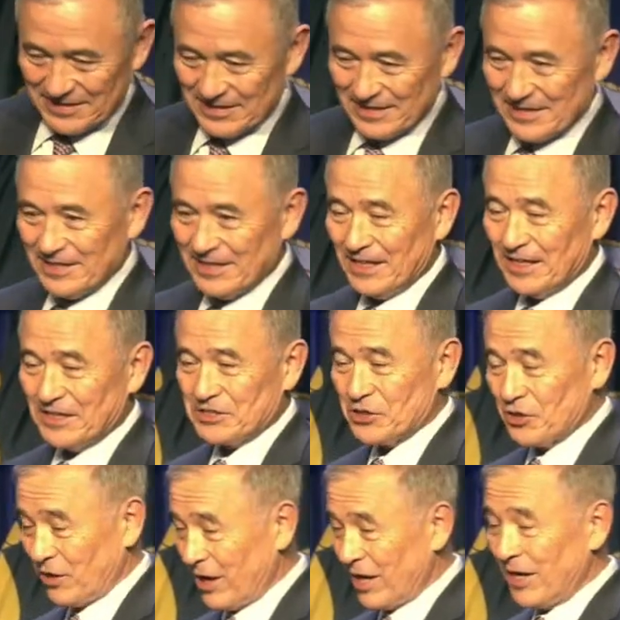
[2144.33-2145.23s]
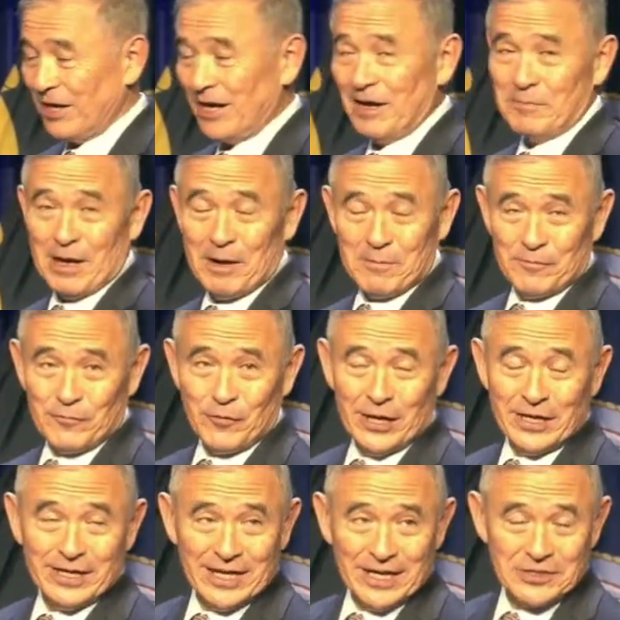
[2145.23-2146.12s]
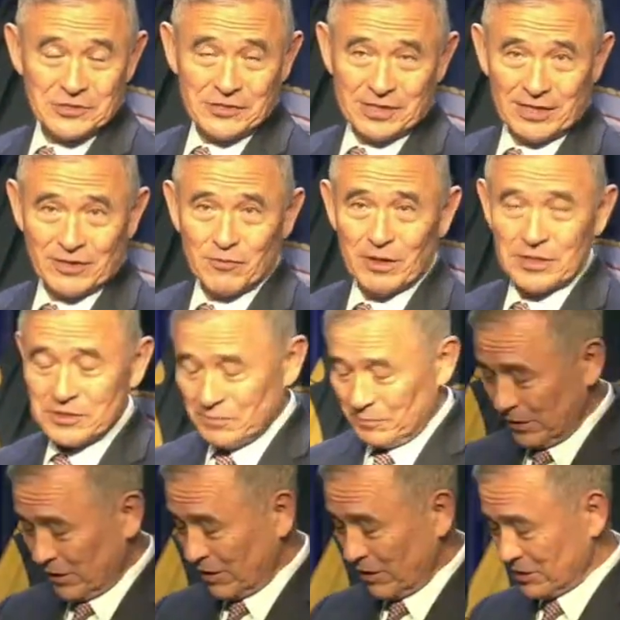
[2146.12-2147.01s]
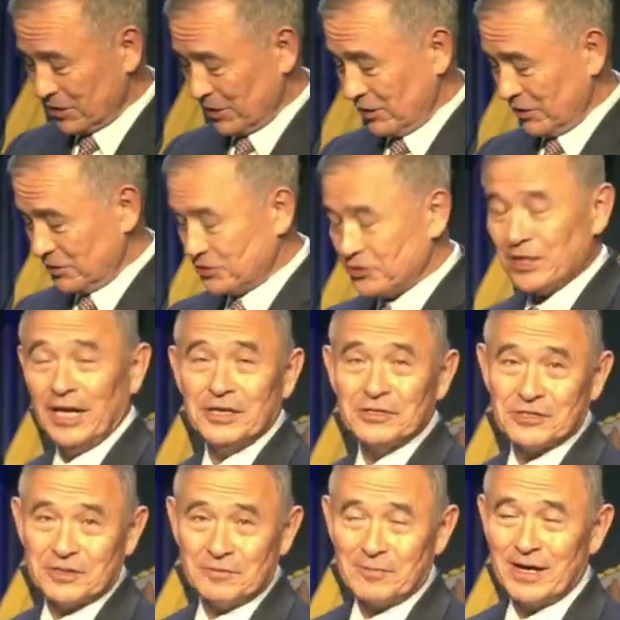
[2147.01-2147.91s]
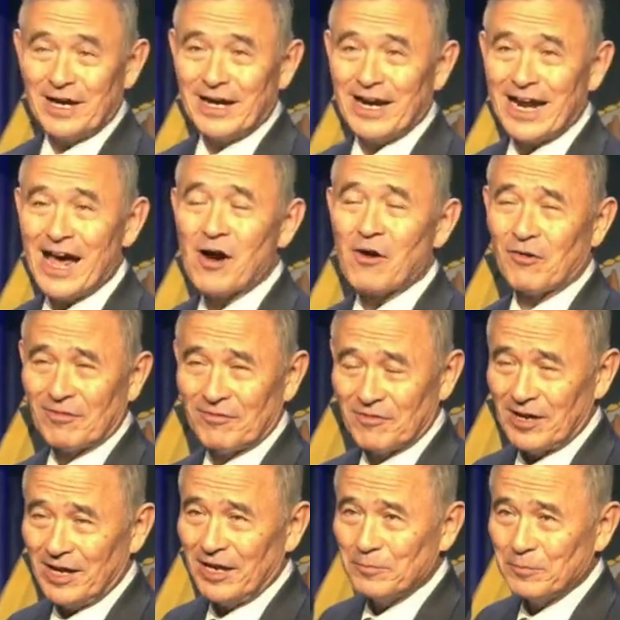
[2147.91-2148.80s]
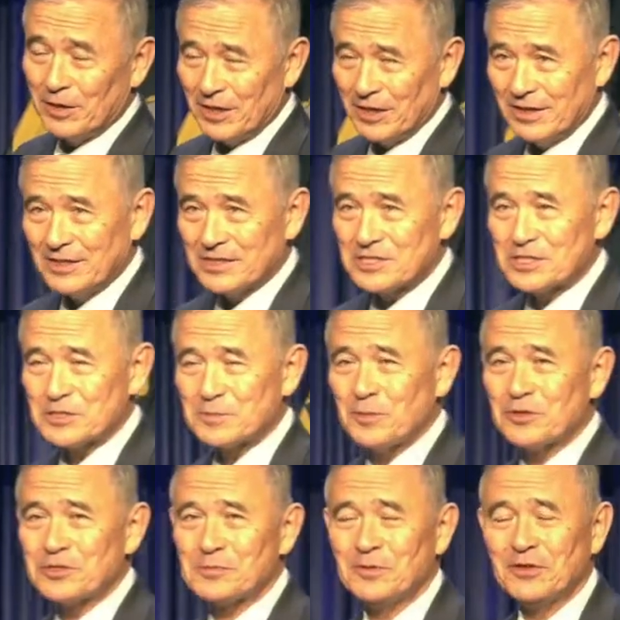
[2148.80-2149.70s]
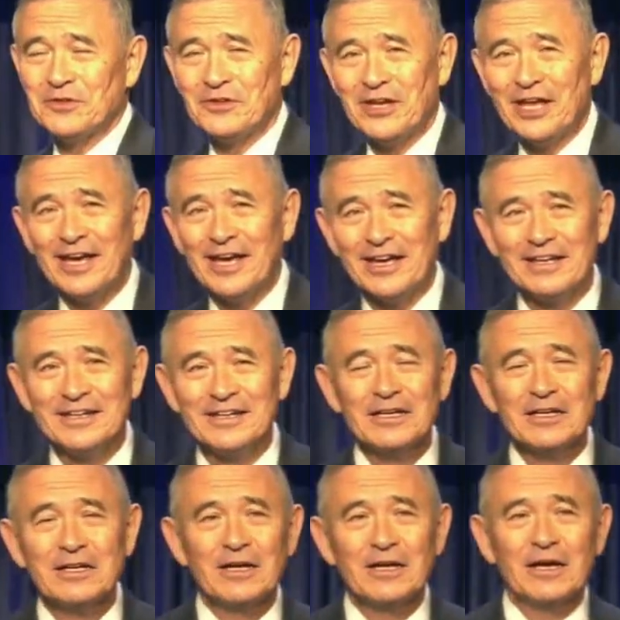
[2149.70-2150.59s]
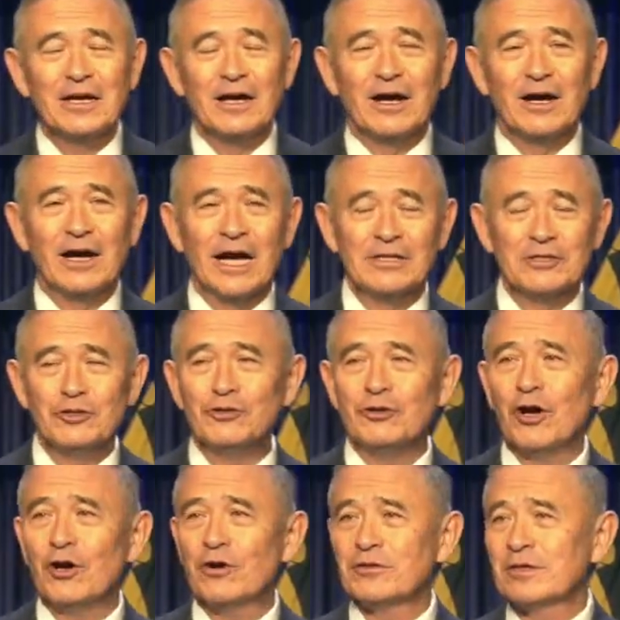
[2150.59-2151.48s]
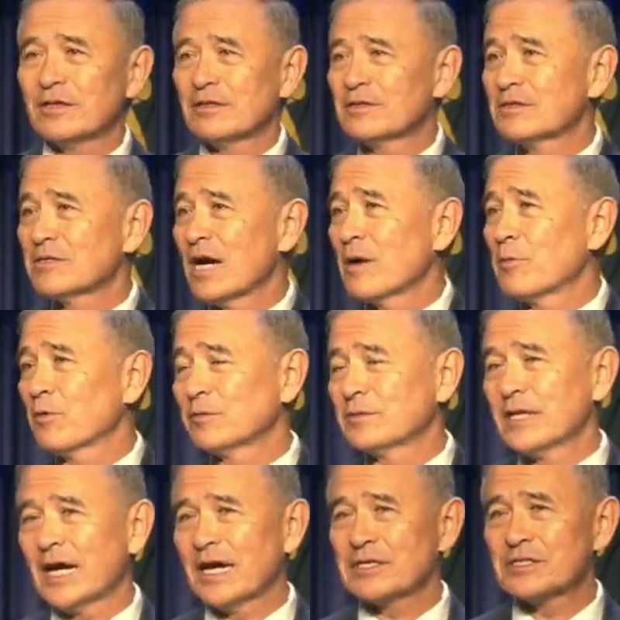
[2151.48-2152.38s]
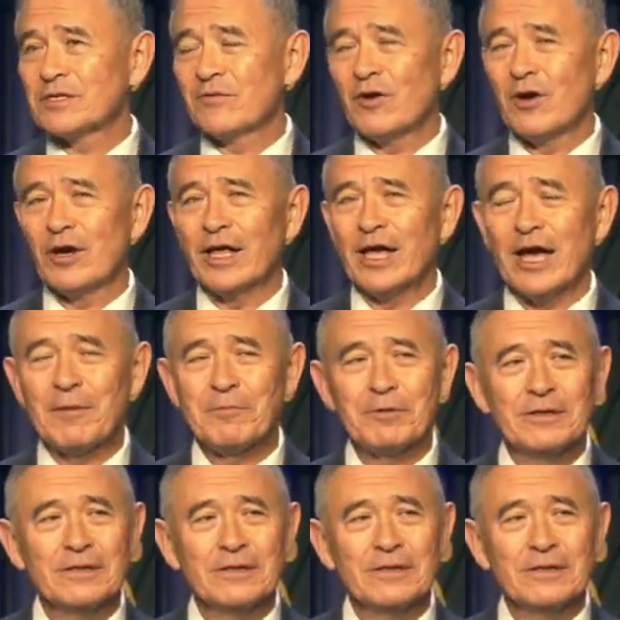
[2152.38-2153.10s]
Yeah, so I, am afraid to answer that question because it could change in about an hour, right? I mean, this is supposed to be the day. Uh, I do note that cyber attacks have already happened.